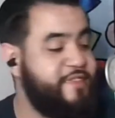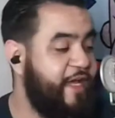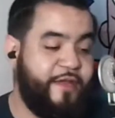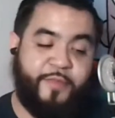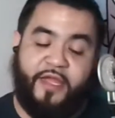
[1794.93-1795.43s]

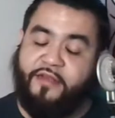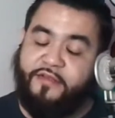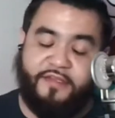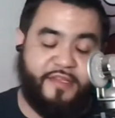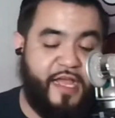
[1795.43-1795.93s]
hey man,
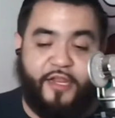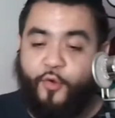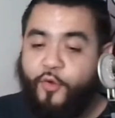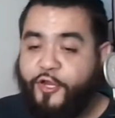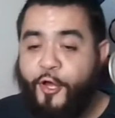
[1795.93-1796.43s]
a lot
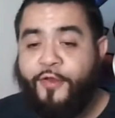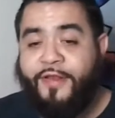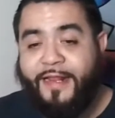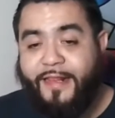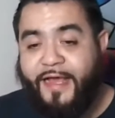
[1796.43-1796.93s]
going on,
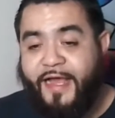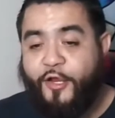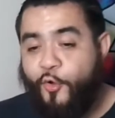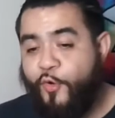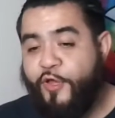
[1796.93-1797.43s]

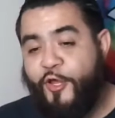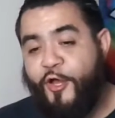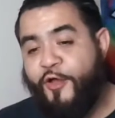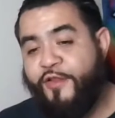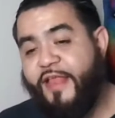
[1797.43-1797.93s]

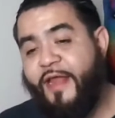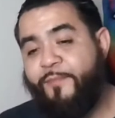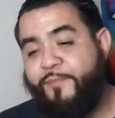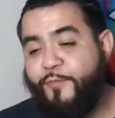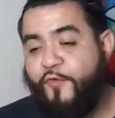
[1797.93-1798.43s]
a lot
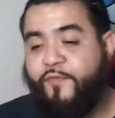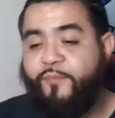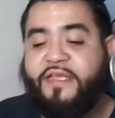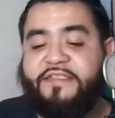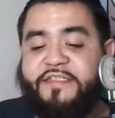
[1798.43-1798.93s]
of moving
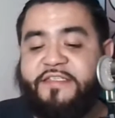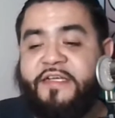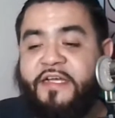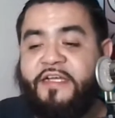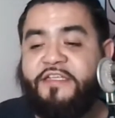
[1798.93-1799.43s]
pieces.
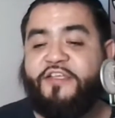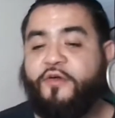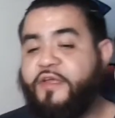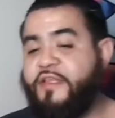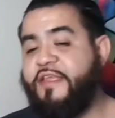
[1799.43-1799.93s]

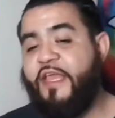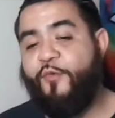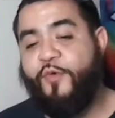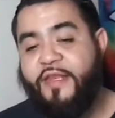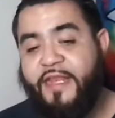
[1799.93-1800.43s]
So either
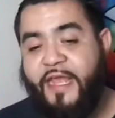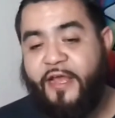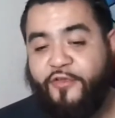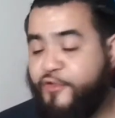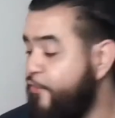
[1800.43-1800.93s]
get with it
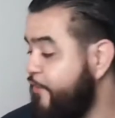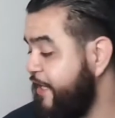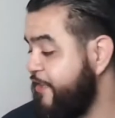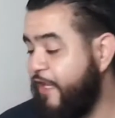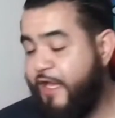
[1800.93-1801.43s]
now, or you're gonna
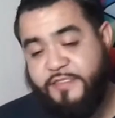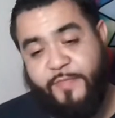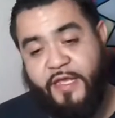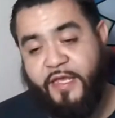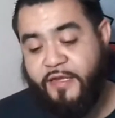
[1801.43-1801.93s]
get lost,
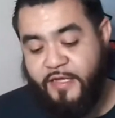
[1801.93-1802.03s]
man.